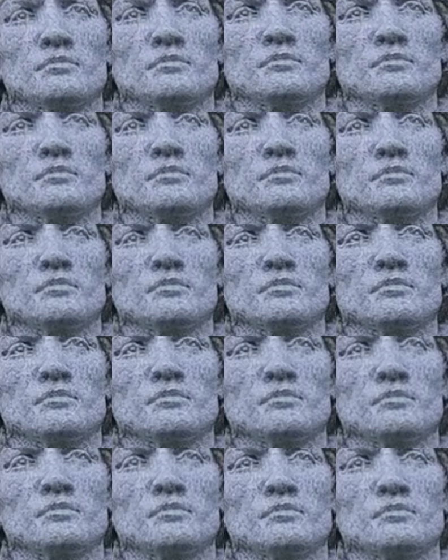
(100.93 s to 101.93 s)

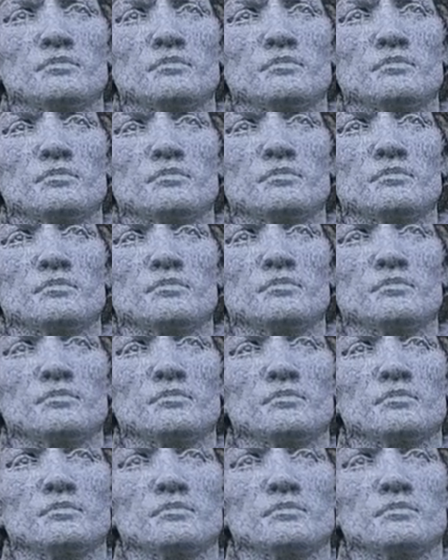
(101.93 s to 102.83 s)
Nobody speaks.